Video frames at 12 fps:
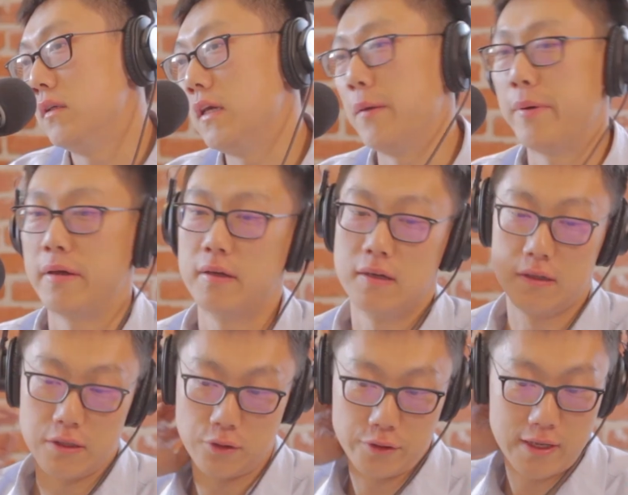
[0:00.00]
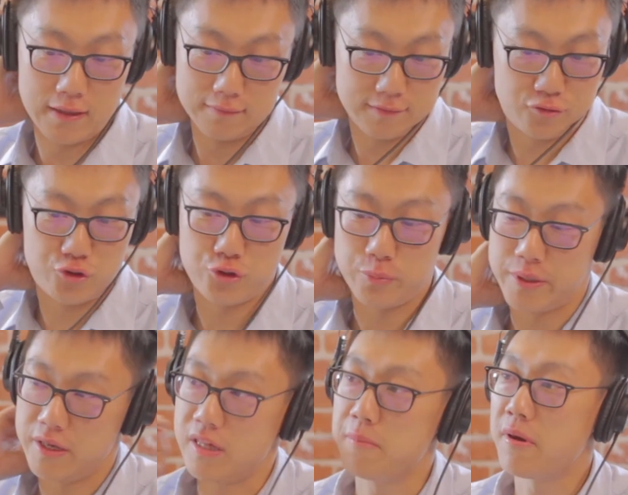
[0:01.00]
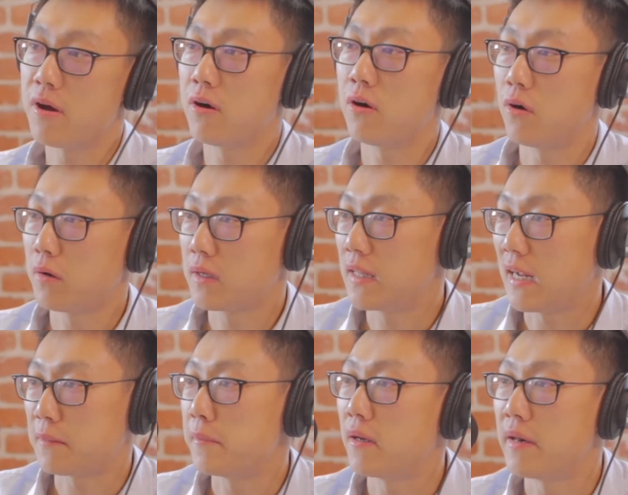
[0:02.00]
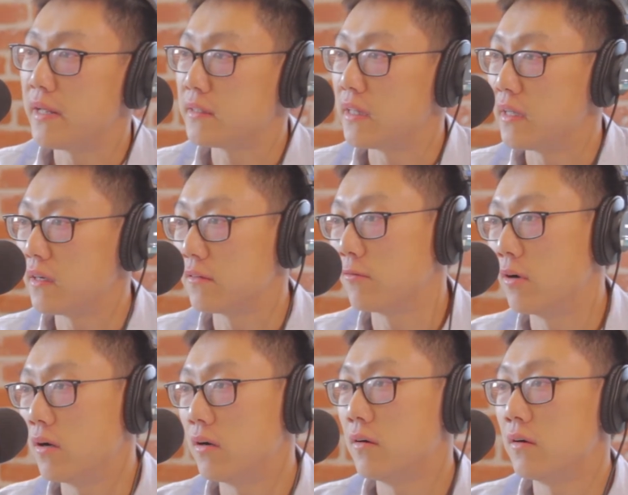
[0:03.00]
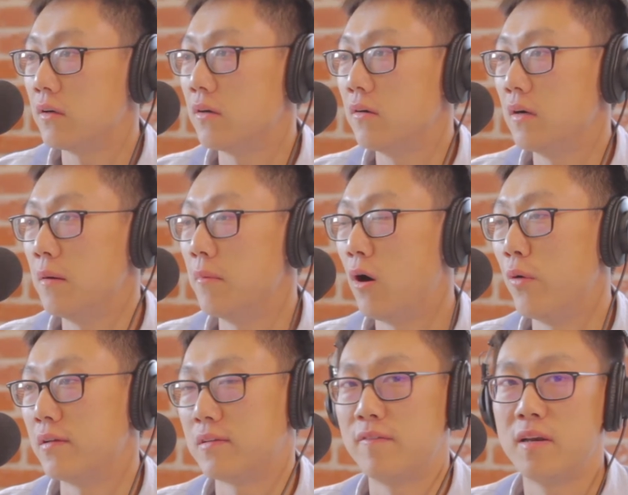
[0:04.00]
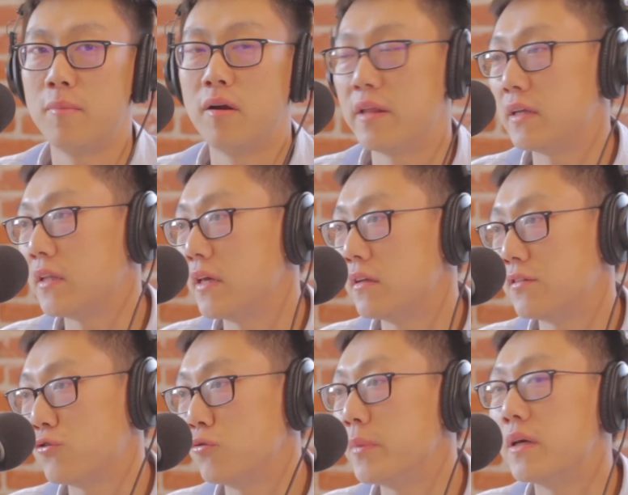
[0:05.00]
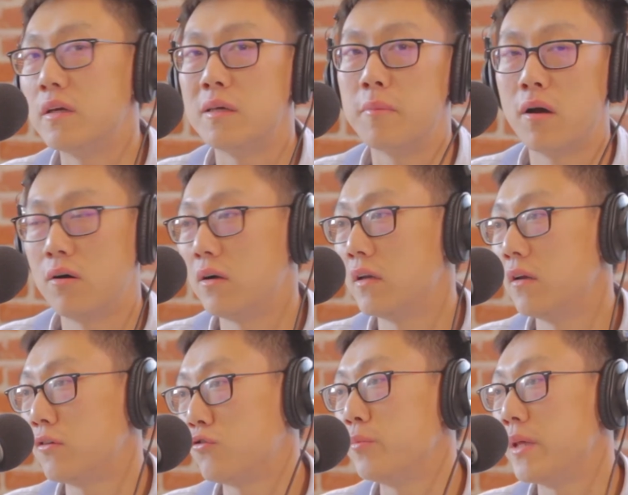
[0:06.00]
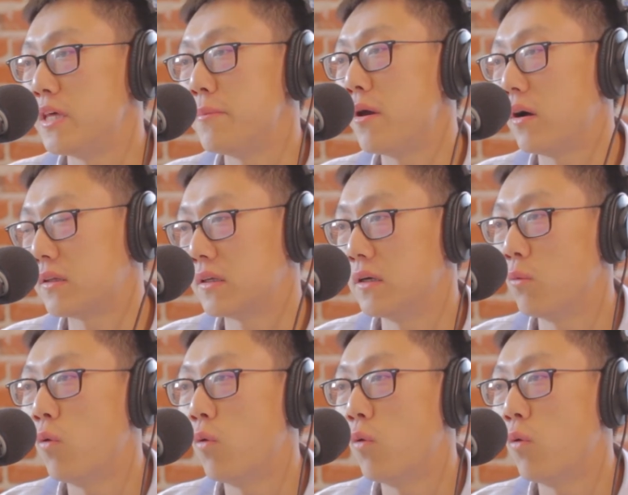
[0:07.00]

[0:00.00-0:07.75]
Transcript: Yeah, I mean, you know, you can shoot me an email or connect me on LinkedIn as well. You know, I'm always available on LinkedIn. Shoot me an email. Shoot me an email at